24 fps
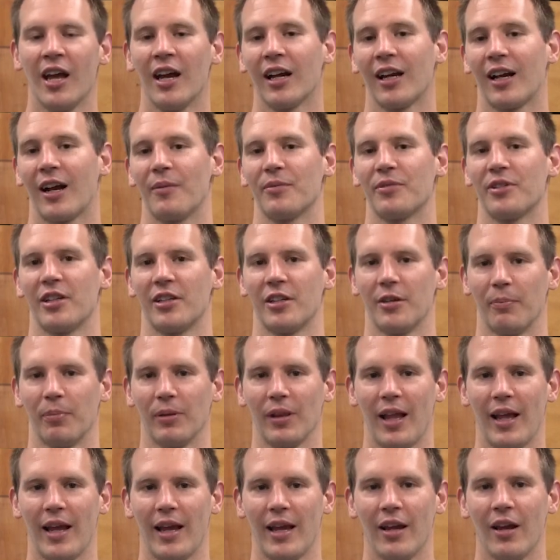comes into
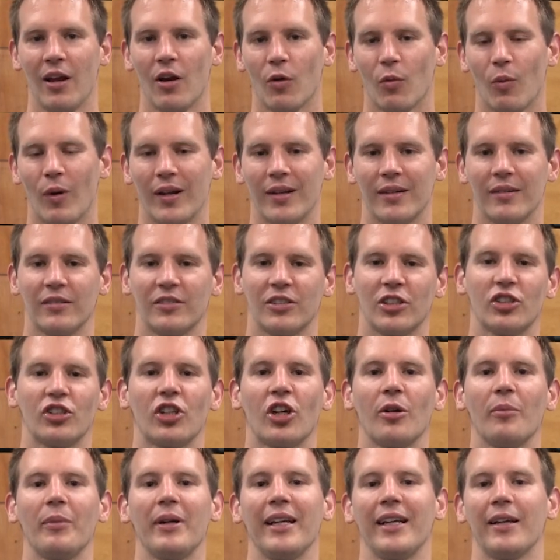play when
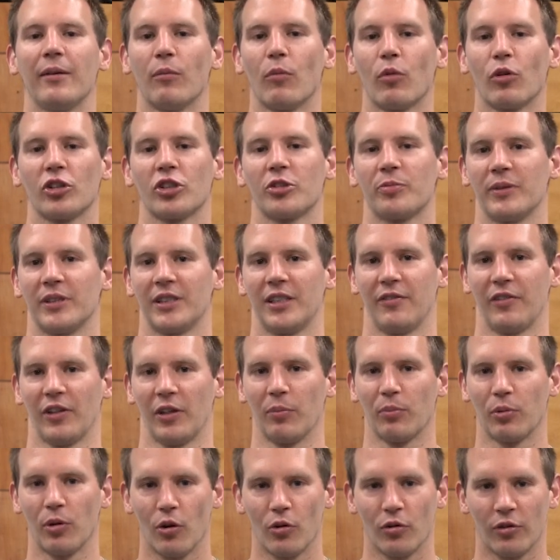determining more
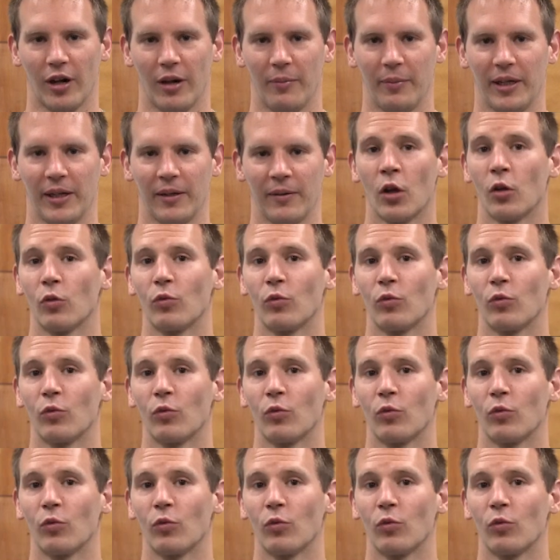specific programming.